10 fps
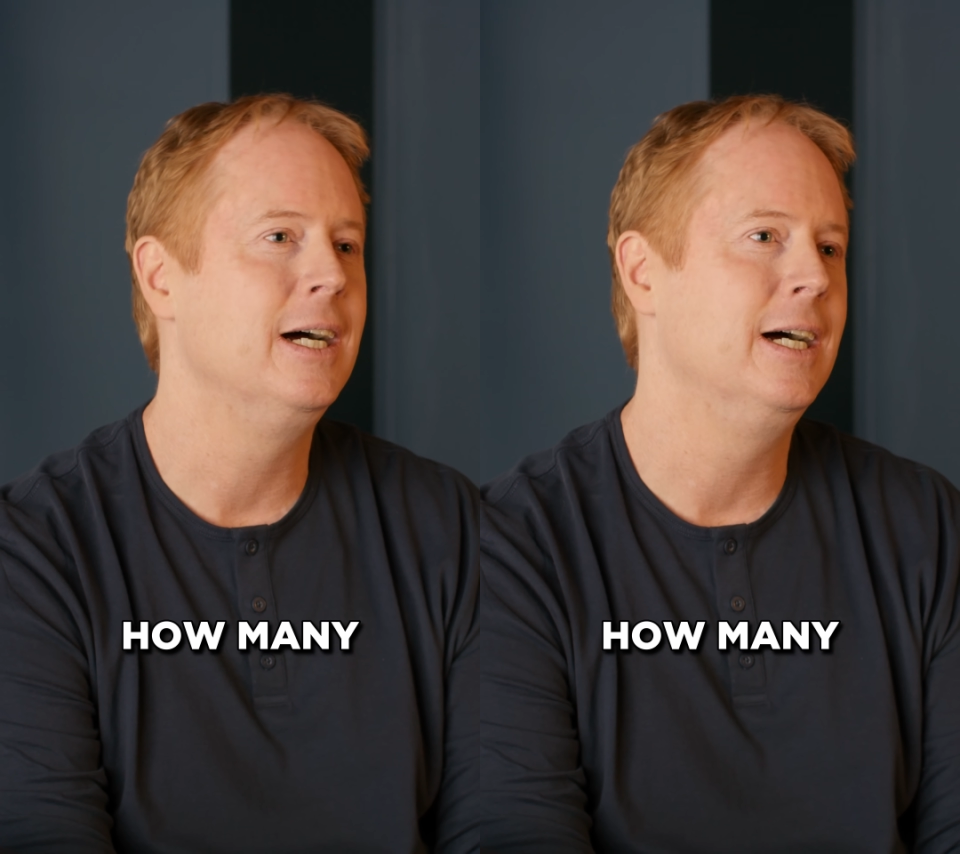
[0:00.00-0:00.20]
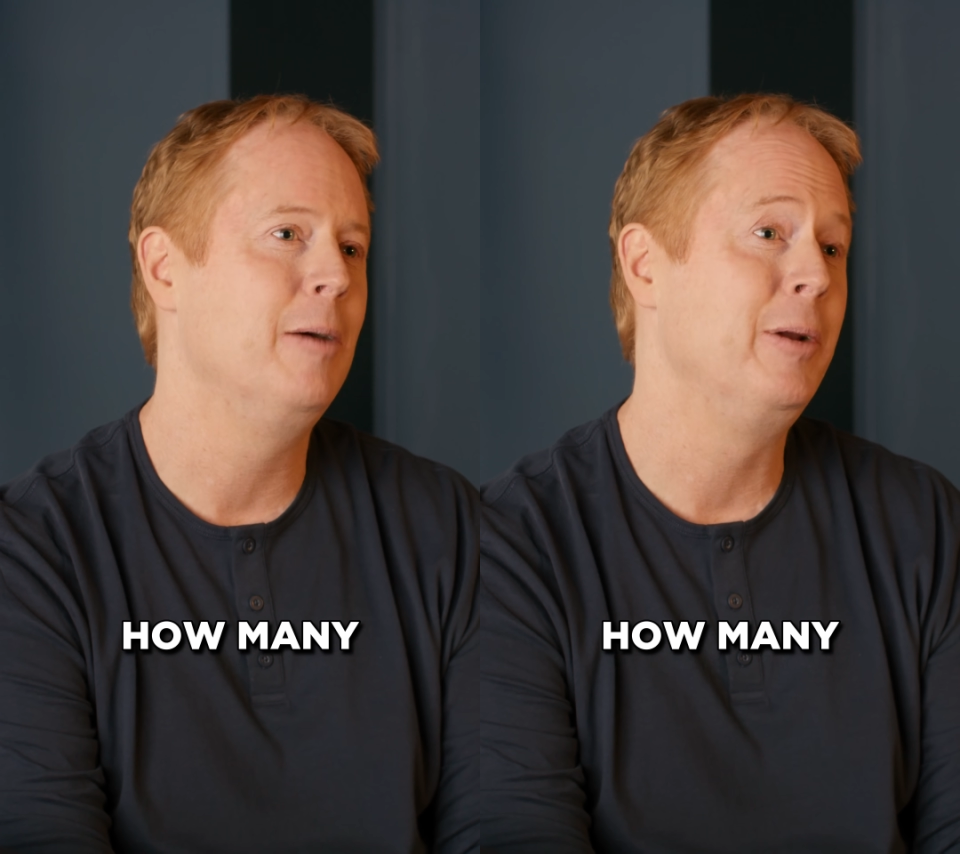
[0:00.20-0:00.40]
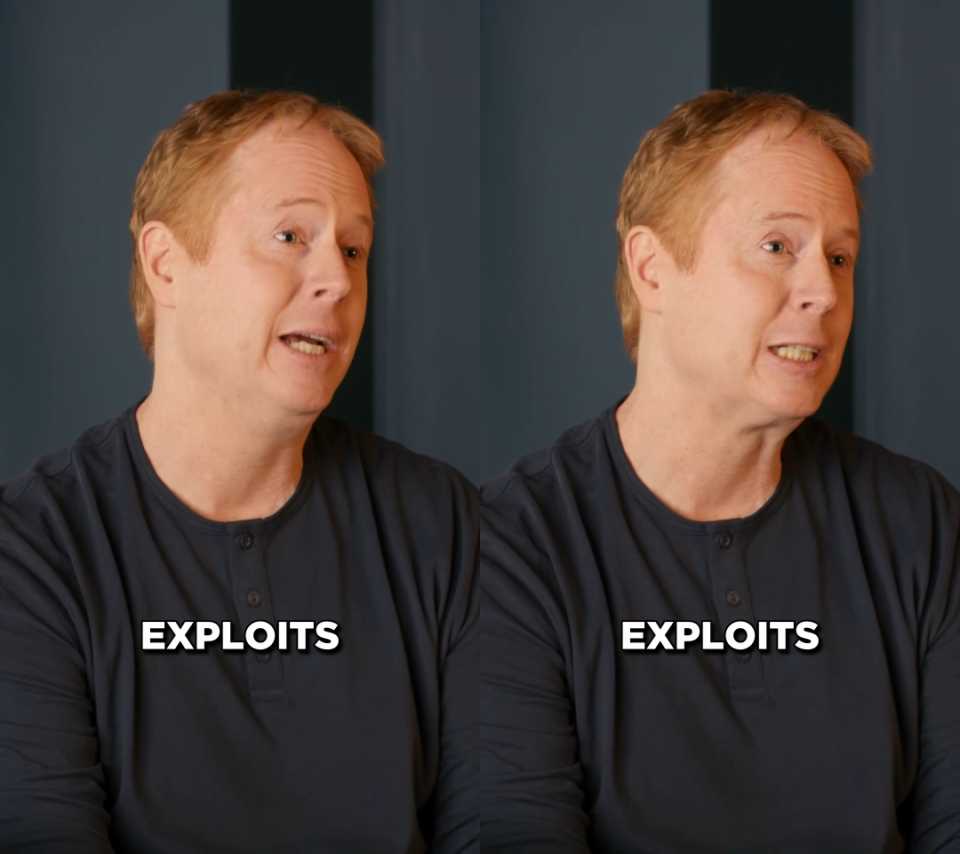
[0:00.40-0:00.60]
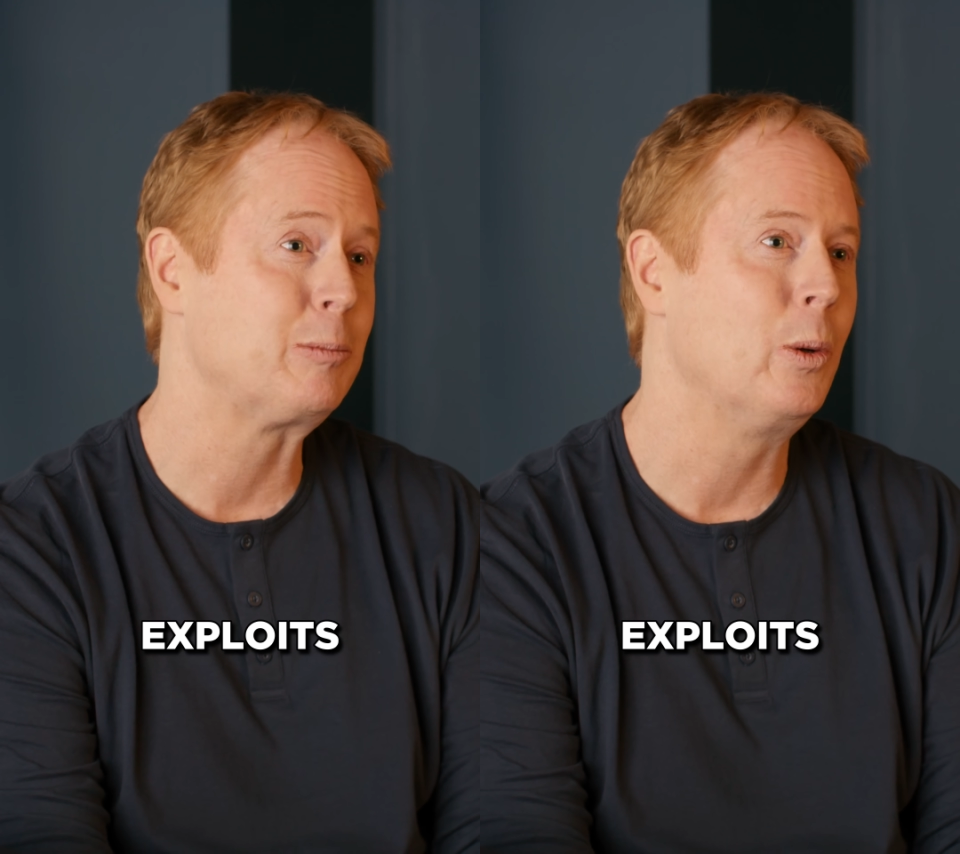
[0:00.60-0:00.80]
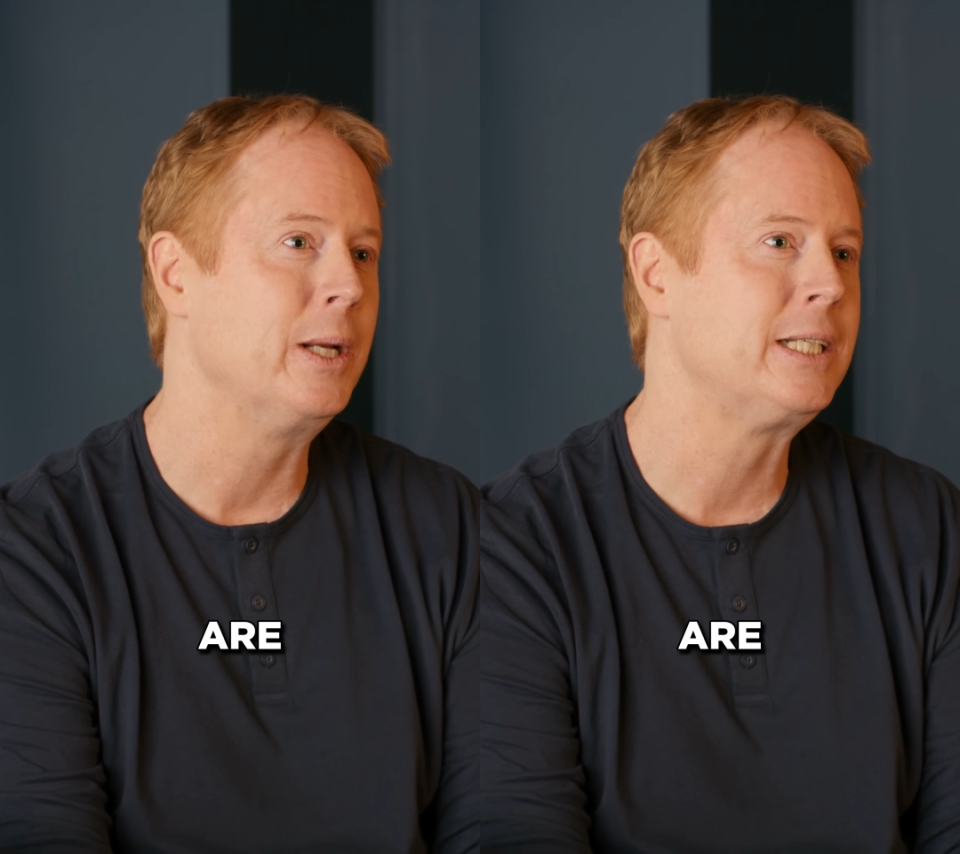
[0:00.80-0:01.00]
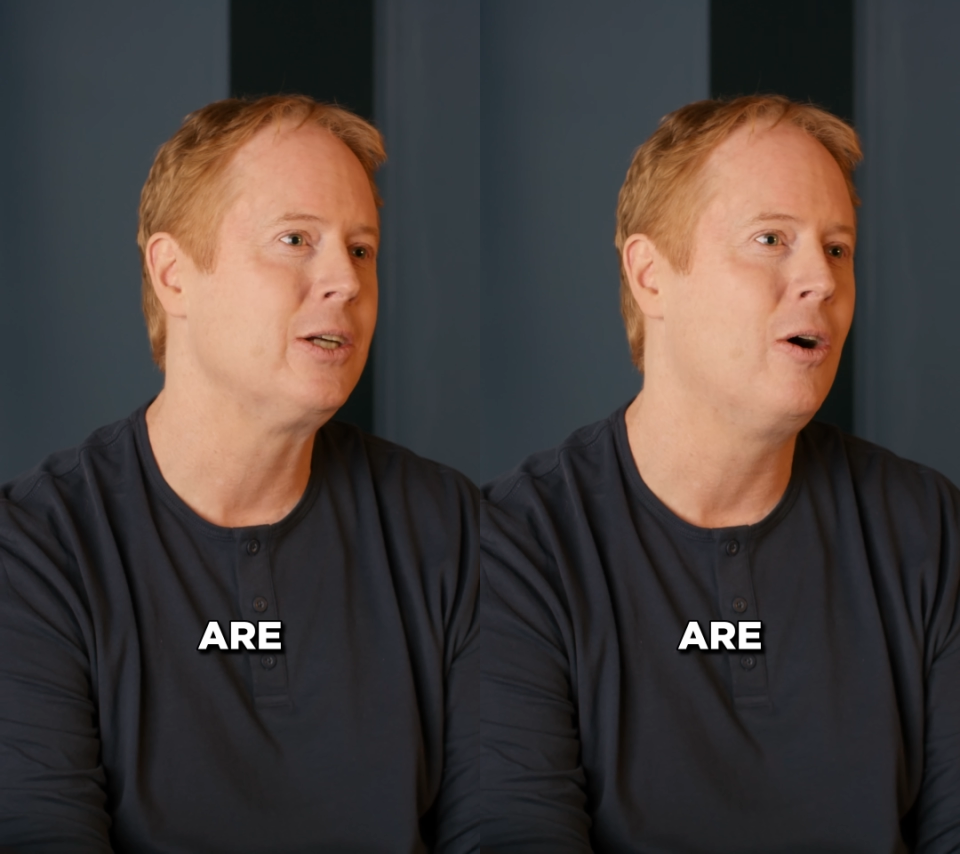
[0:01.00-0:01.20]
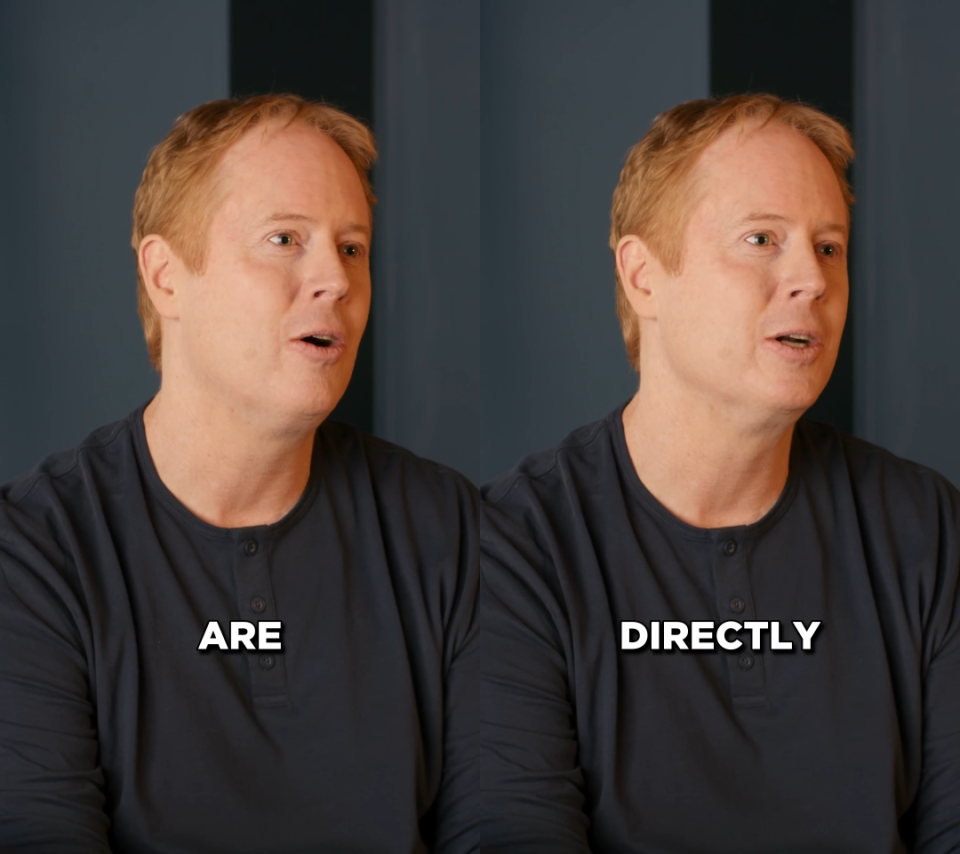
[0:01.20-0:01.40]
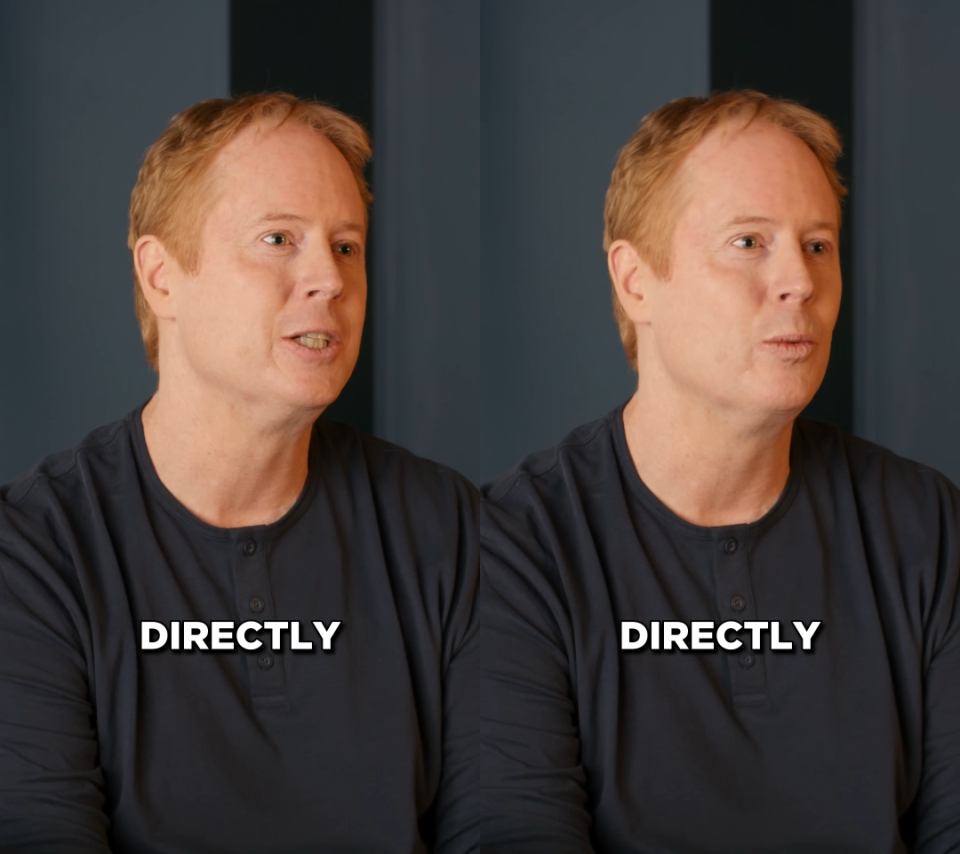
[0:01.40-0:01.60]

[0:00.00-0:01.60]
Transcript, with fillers: uh, how many exploits are